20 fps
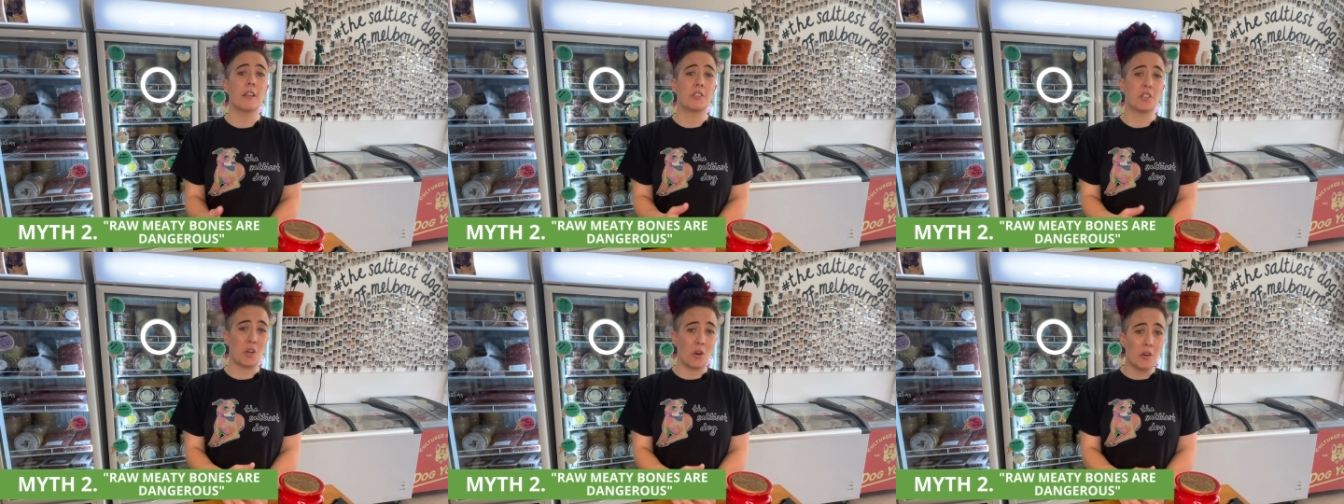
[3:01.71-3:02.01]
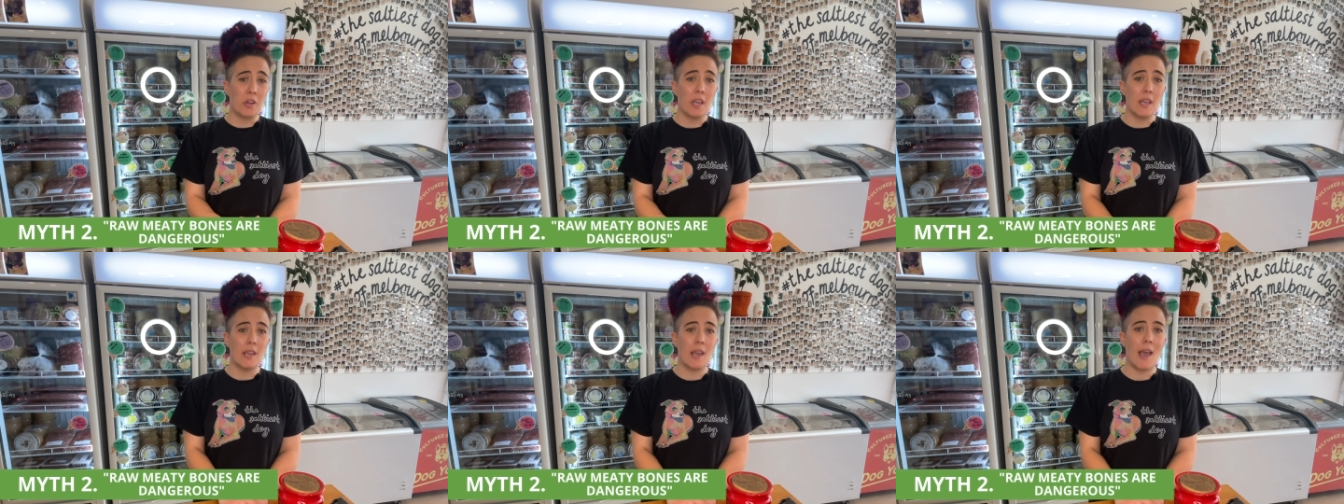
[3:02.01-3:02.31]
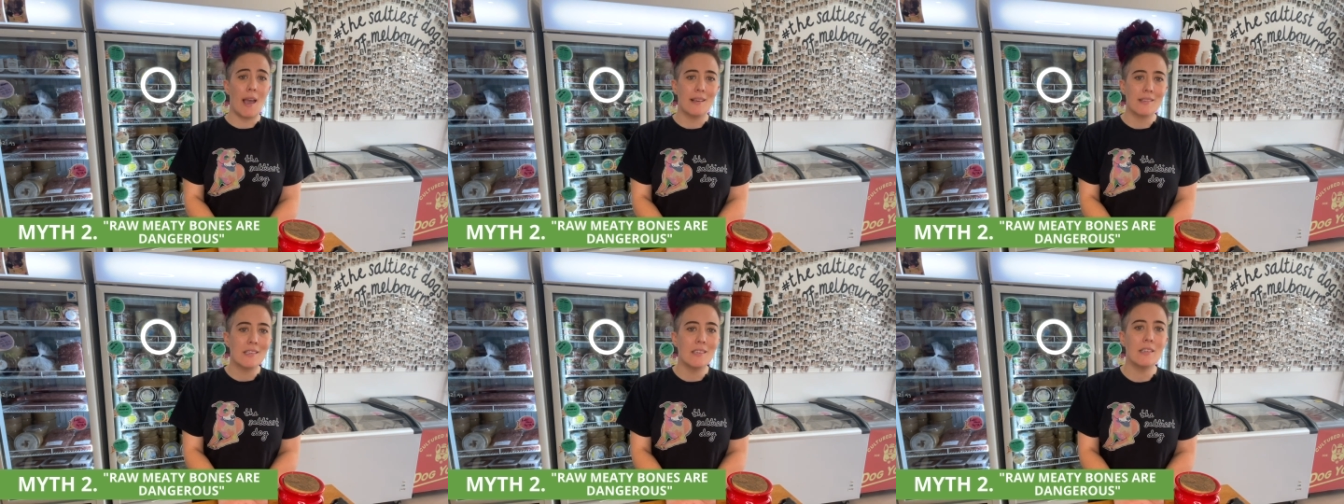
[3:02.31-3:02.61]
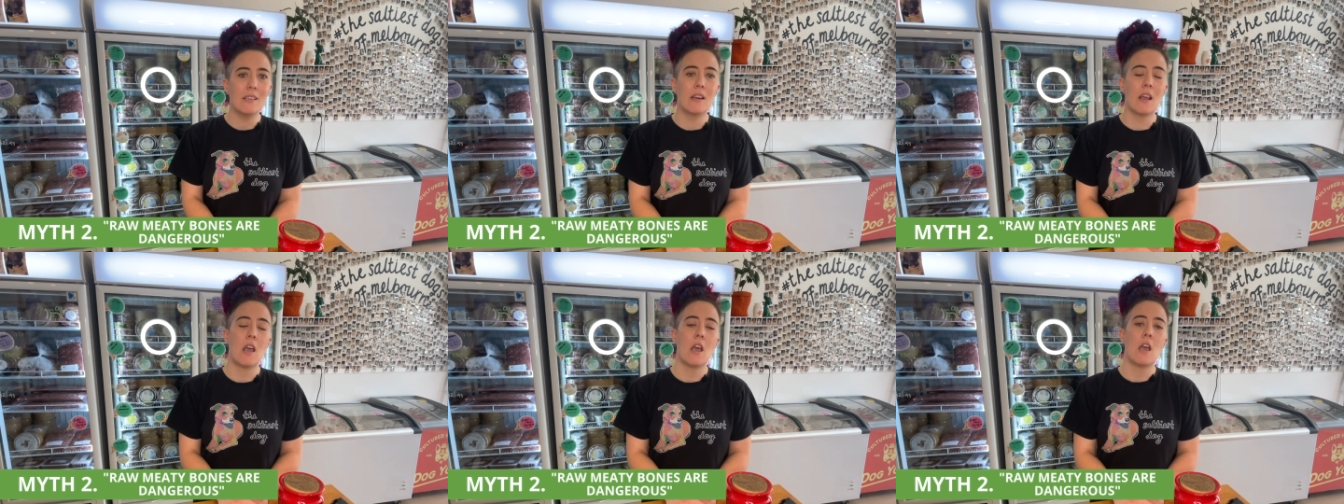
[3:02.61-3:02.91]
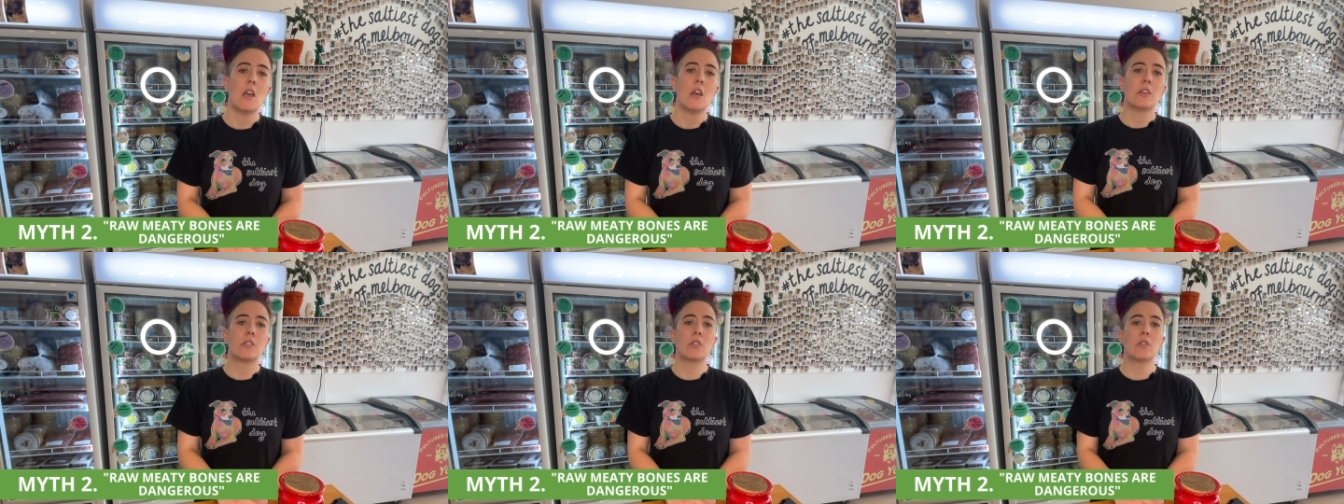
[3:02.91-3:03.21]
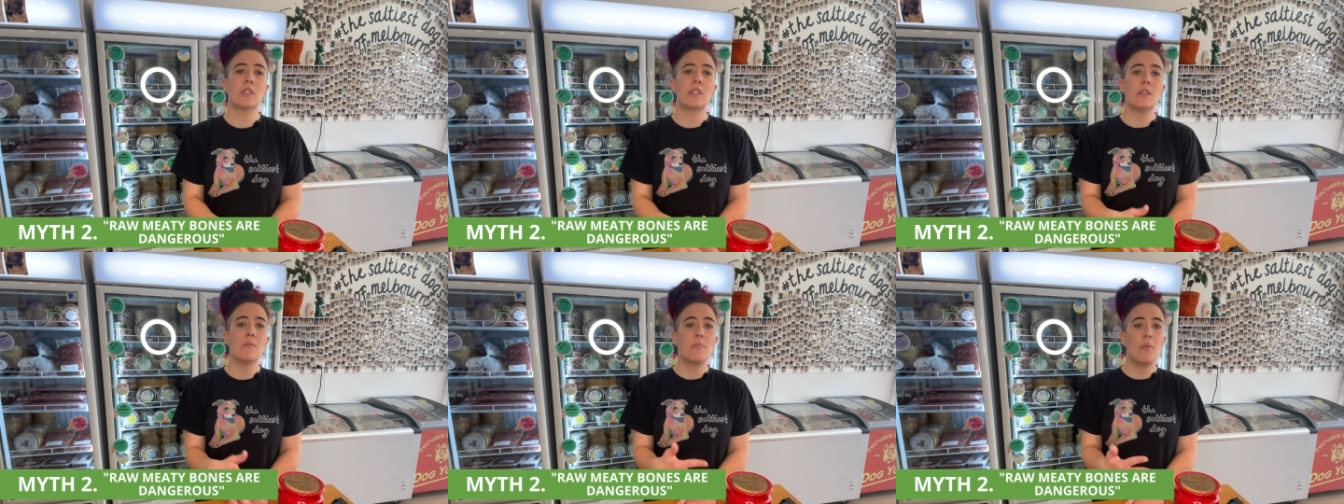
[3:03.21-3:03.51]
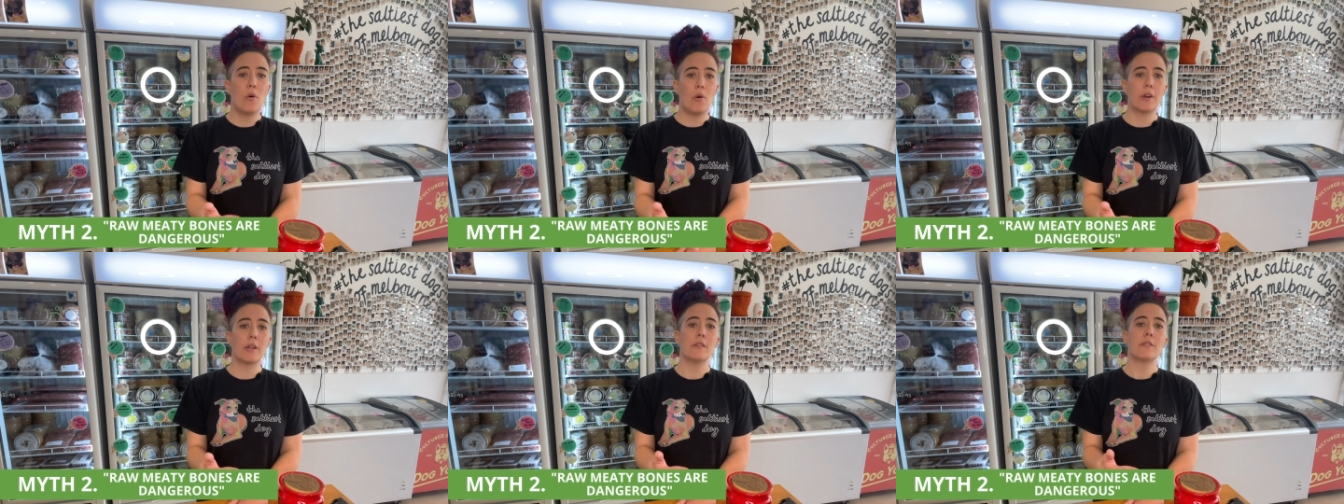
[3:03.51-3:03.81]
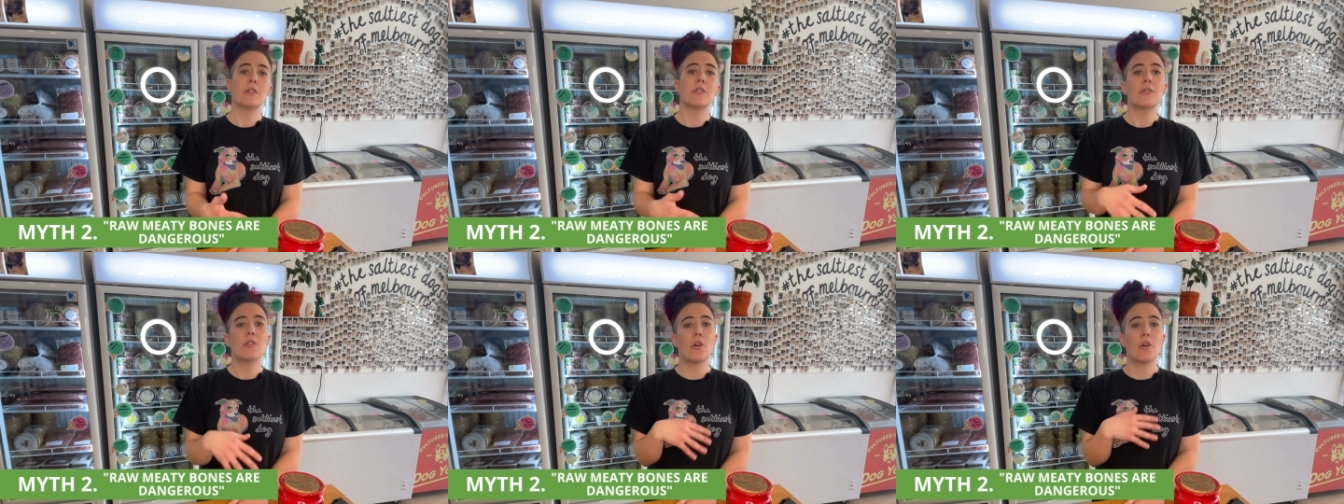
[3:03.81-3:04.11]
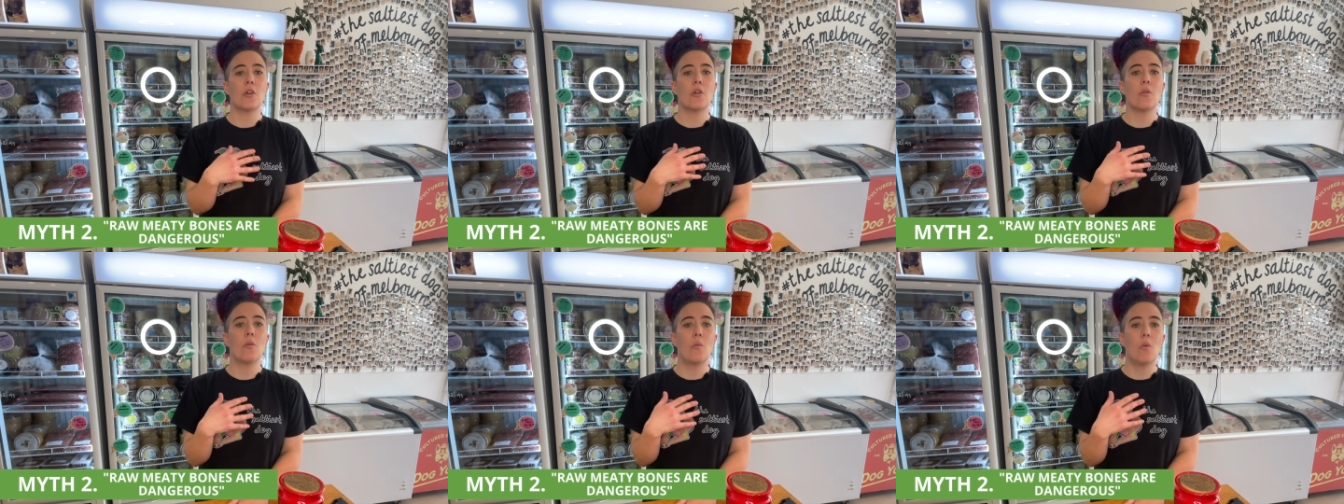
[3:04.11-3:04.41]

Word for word: a choking hazard. So it's important to know